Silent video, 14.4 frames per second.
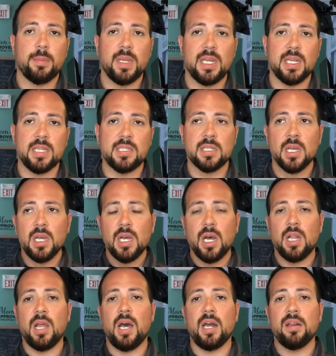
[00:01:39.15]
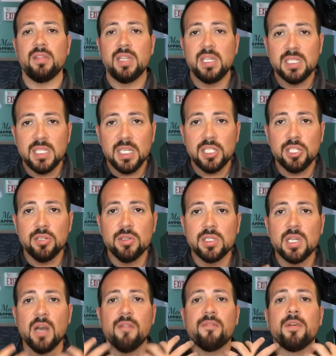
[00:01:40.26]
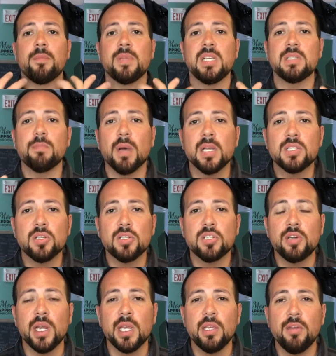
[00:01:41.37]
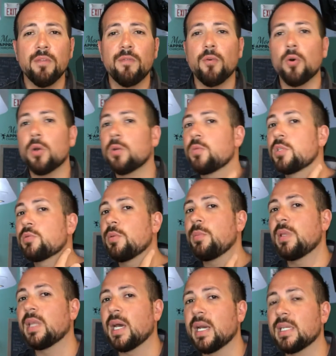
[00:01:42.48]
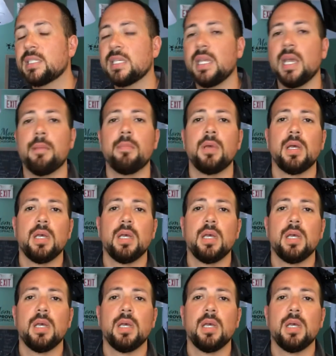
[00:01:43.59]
because a lot of these issues come from these muscles dragging you forward, which would be that SCM,